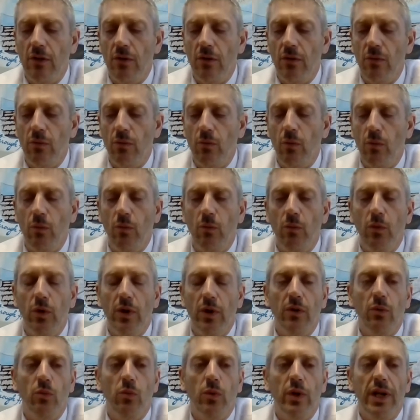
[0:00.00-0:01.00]

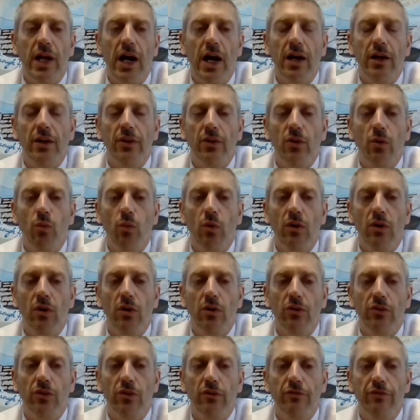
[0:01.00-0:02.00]
we're not in the
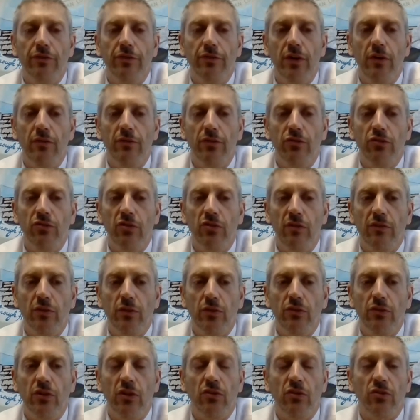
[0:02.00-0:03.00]
world of
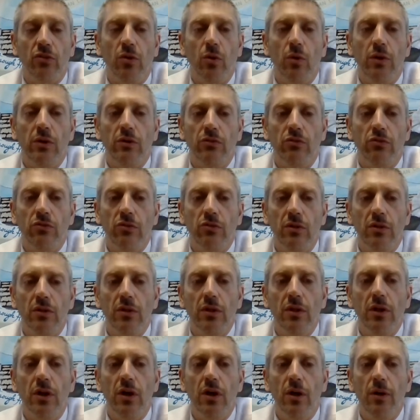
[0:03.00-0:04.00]
civil discourse.
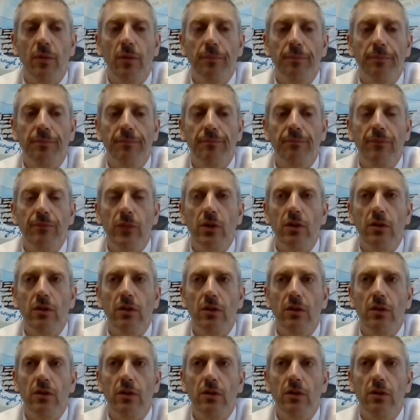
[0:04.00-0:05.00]

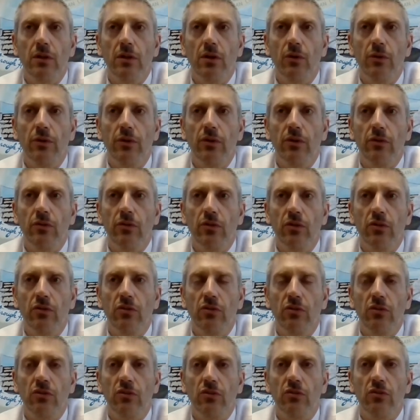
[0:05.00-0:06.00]
You know, this
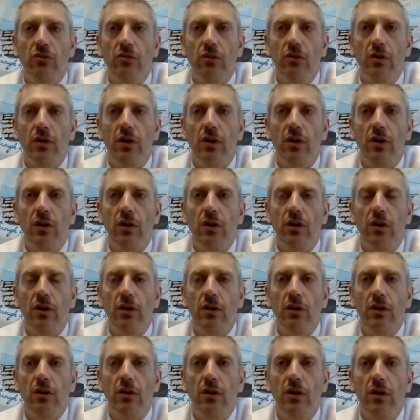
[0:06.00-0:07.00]
is
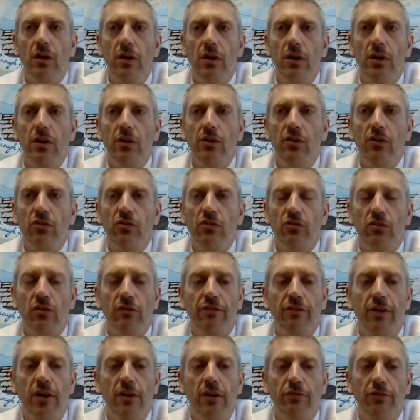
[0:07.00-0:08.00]
a
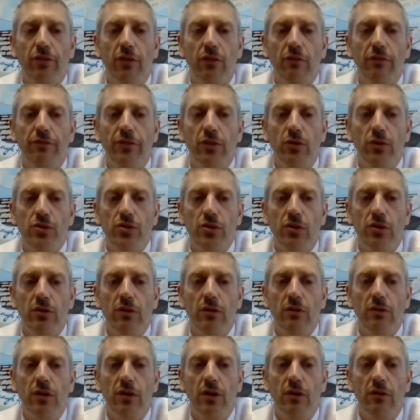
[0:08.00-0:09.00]
fight for the
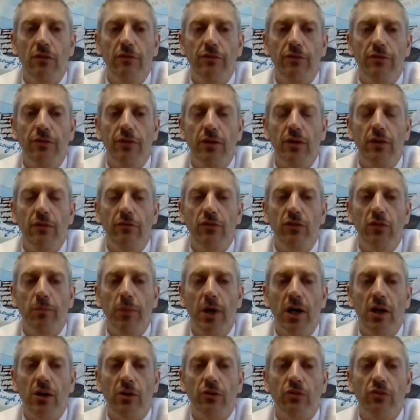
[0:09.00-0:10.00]
future of
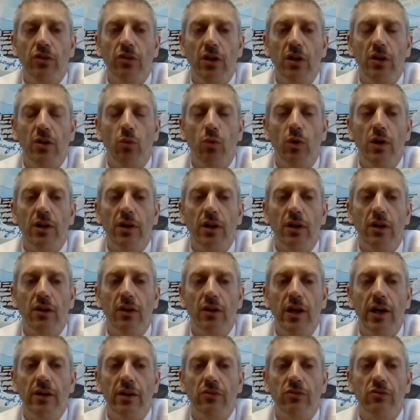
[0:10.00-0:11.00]
democracy and the working
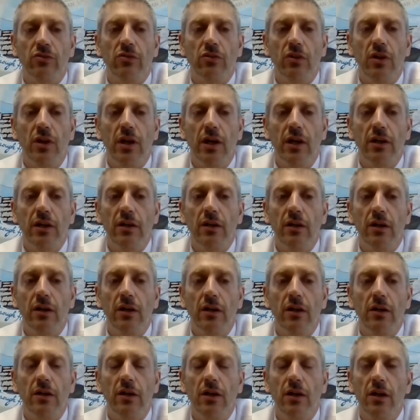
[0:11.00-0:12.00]
class, and
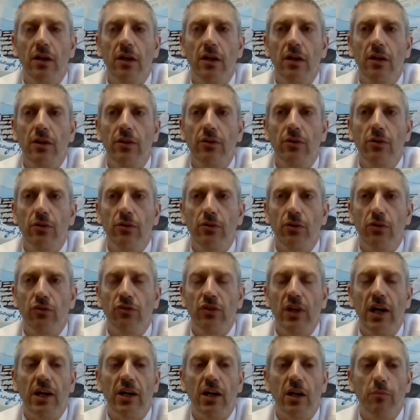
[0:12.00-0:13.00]
there's
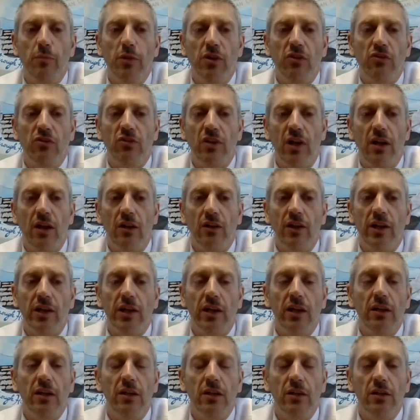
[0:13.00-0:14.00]
not going to be
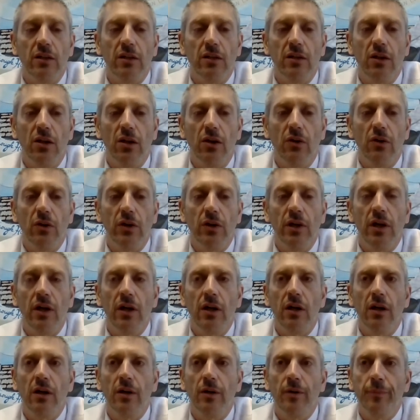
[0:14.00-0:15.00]
settling it, you
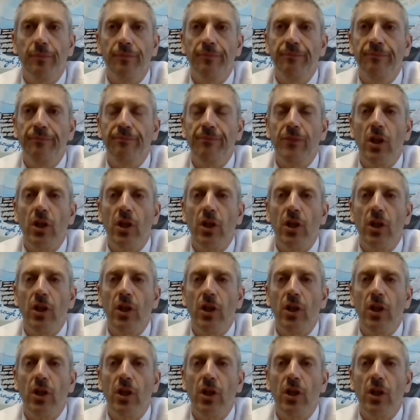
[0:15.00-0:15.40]
know,